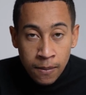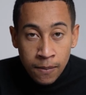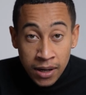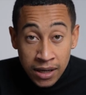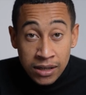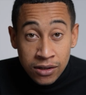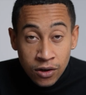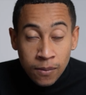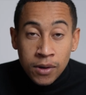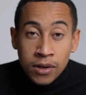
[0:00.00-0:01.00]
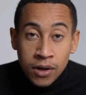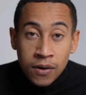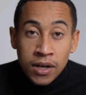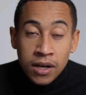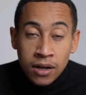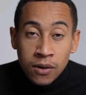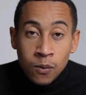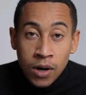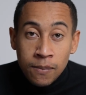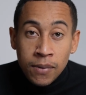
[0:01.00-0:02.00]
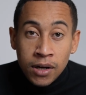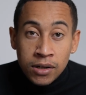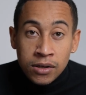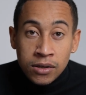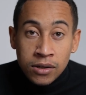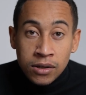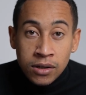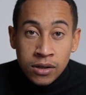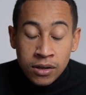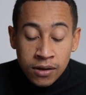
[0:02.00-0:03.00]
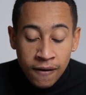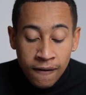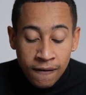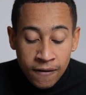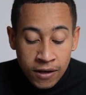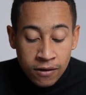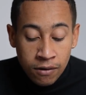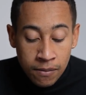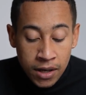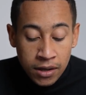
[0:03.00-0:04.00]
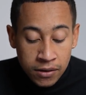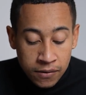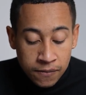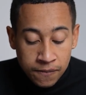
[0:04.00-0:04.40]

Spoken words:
Please stop condoning another white person's discrimination.